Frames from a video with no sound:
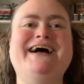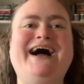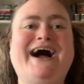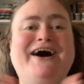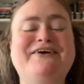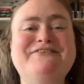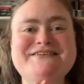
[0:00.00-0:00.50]

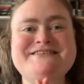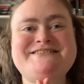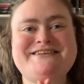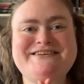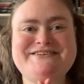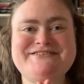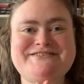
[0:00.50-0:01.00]
I will
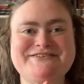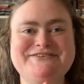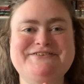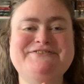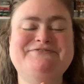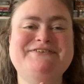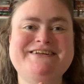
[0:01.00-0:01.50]
see you
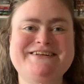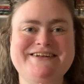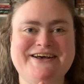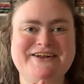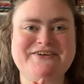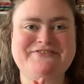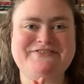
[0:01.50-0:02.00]
soon with
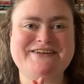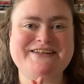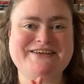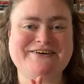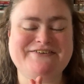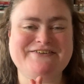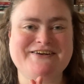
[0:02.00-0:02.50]
another
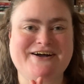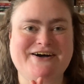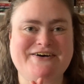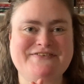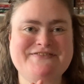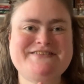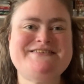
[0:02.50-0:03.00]
video,
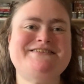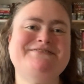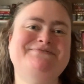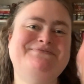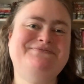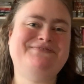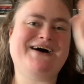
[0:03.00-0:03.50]
loves.
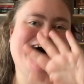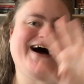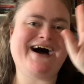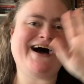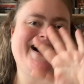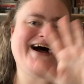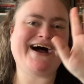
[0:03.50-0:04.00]

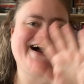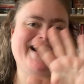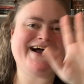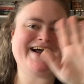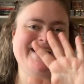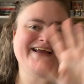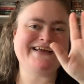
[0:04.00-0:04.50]

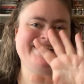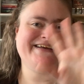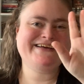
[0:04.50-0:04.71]
Bye.